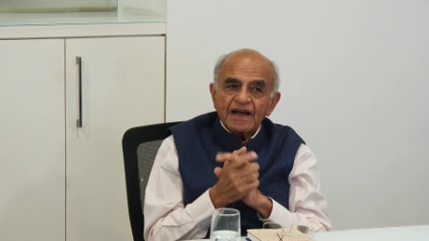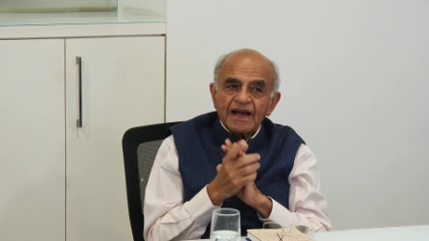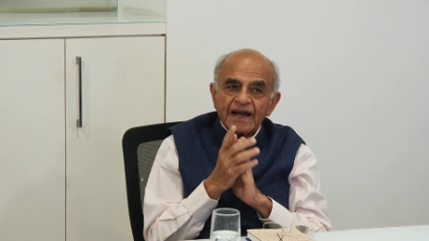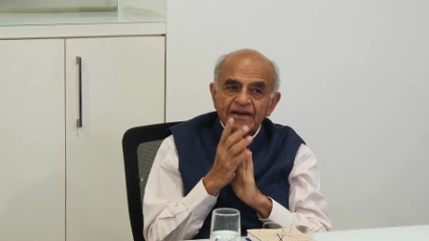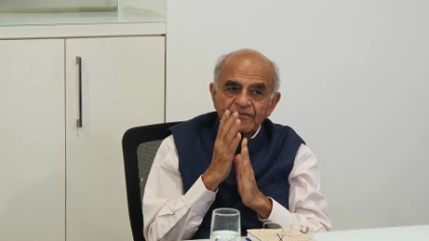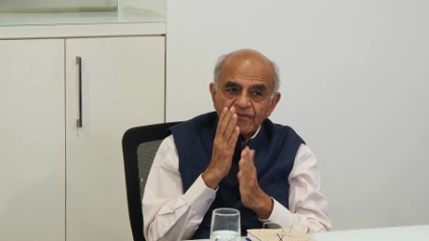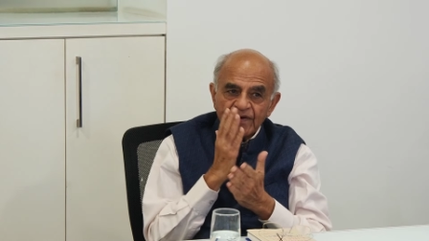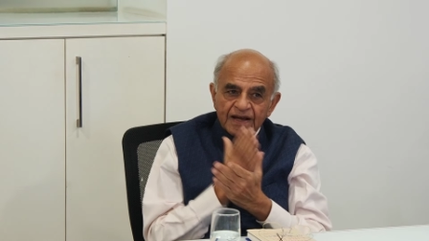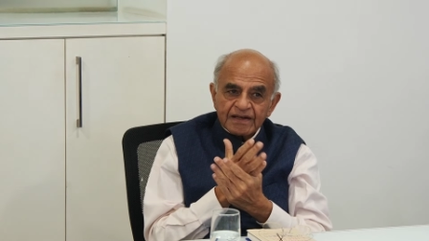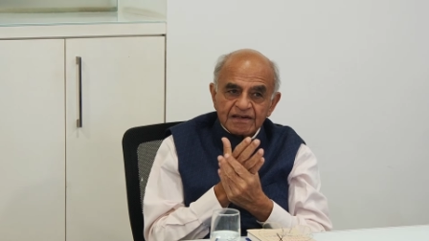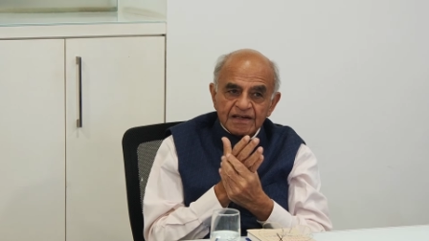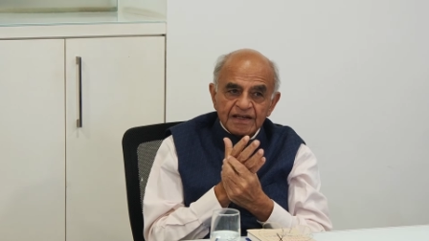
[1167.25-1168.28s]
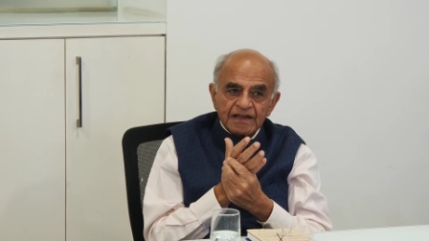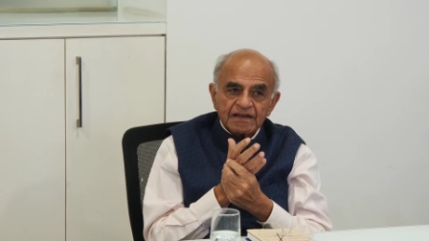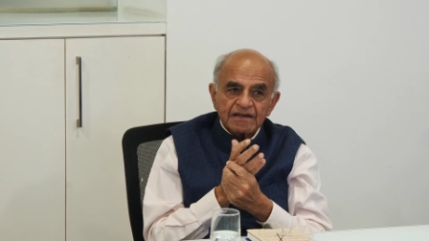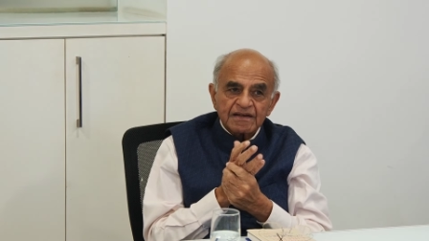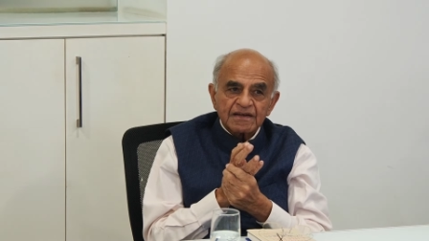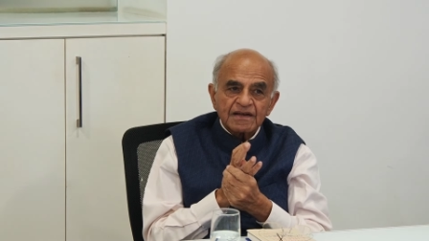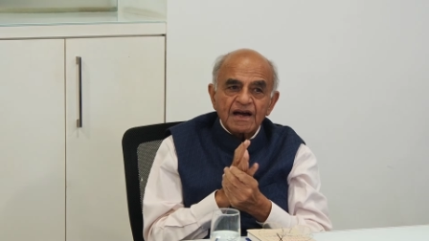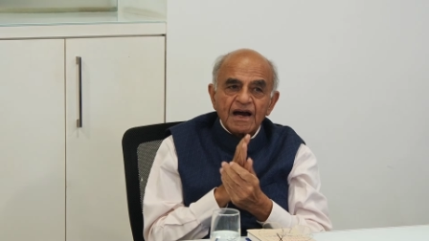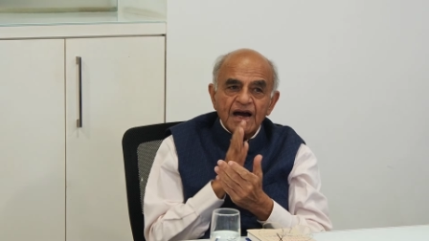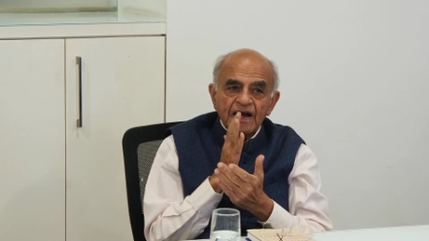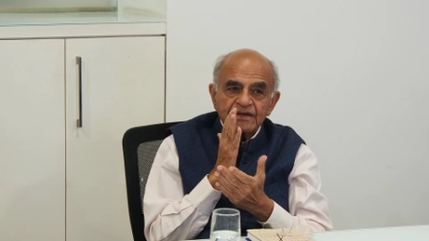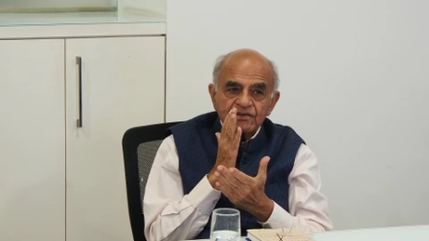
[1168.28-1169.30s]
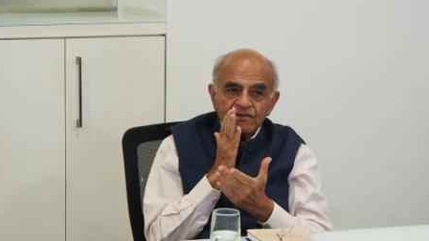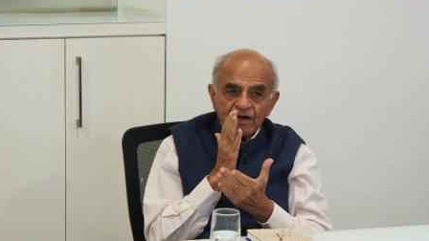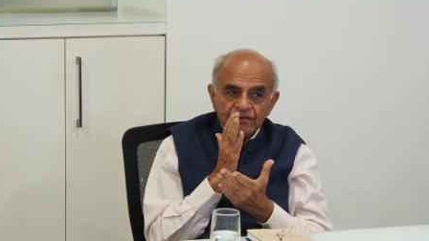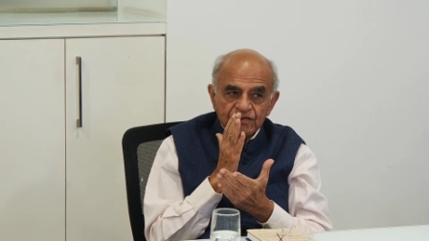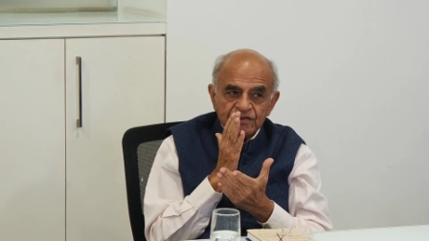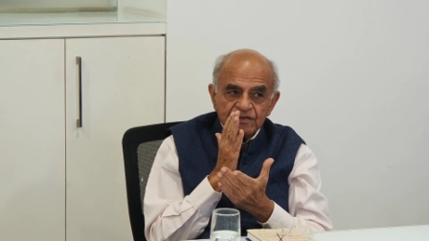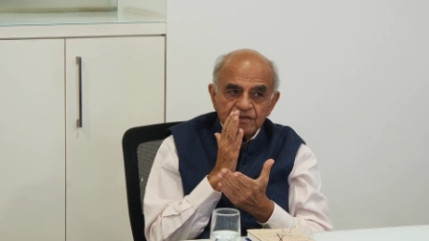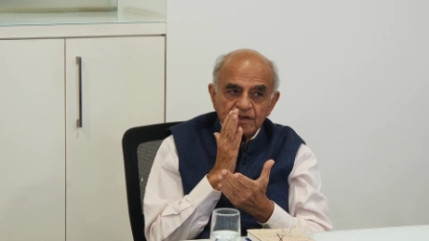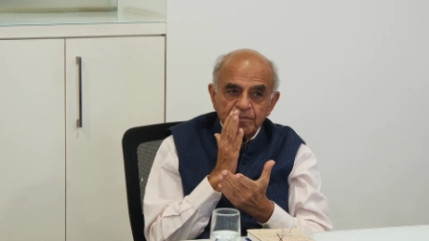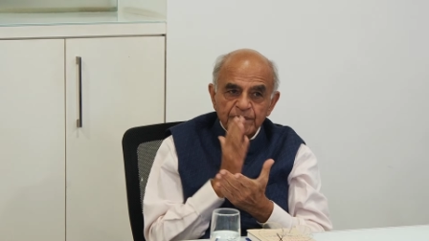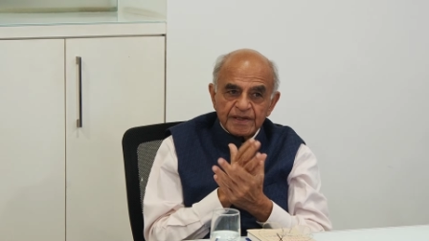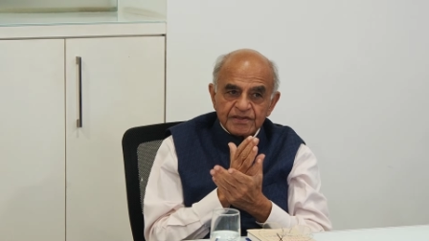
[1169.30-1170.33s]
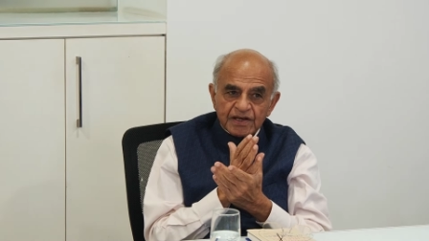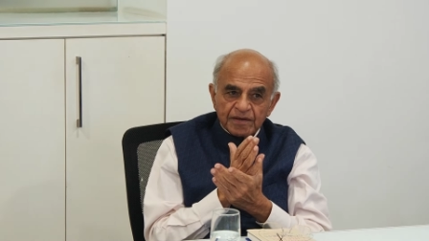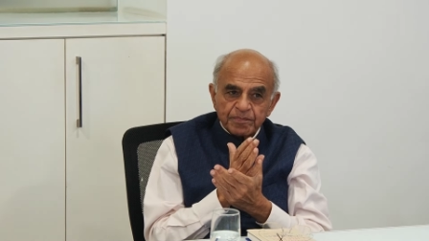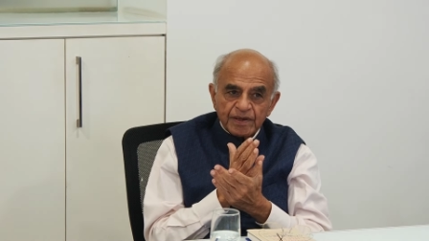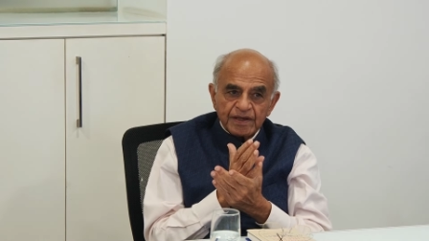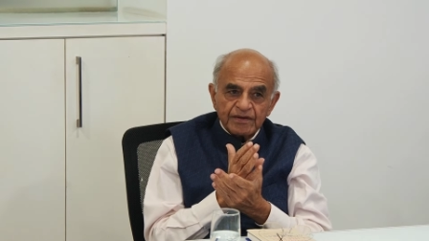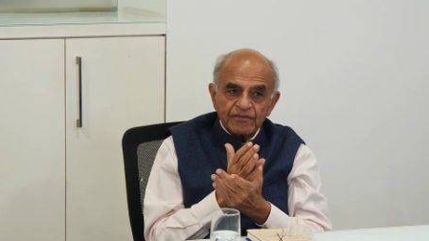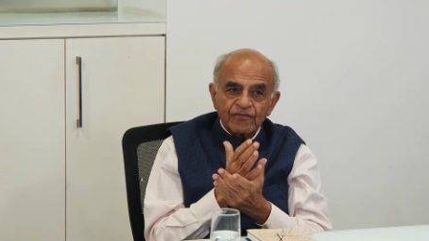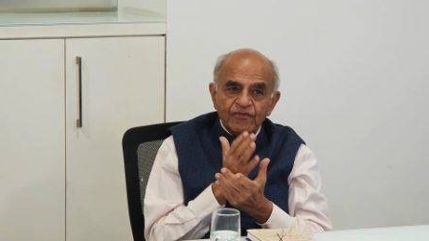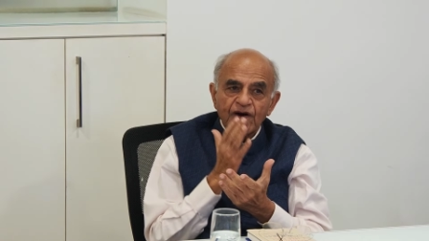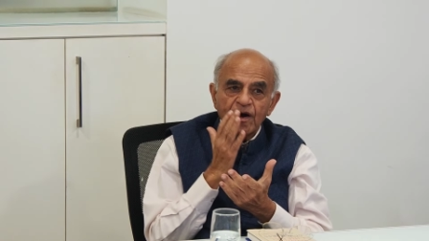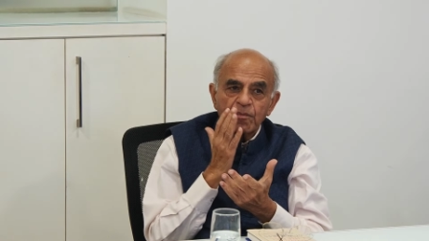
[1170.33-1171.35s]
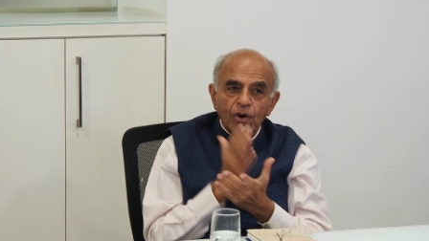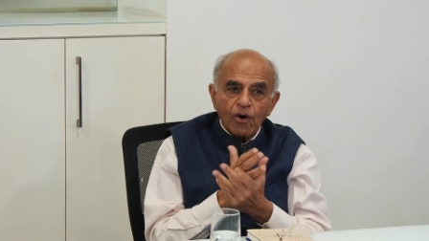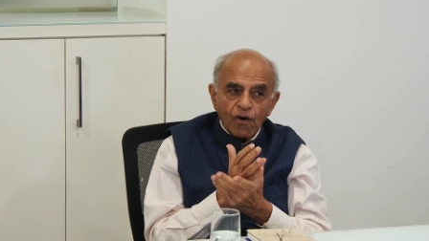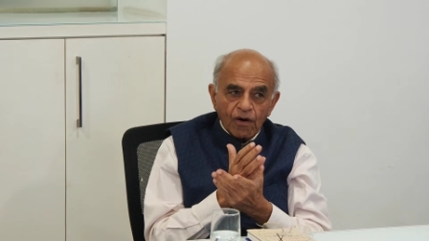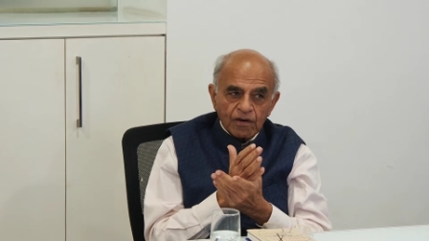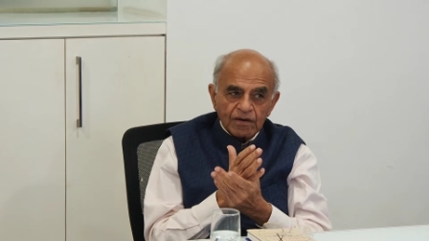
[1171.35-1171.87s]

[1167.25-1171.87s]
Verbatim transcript: And frankly, I trust the BJP far more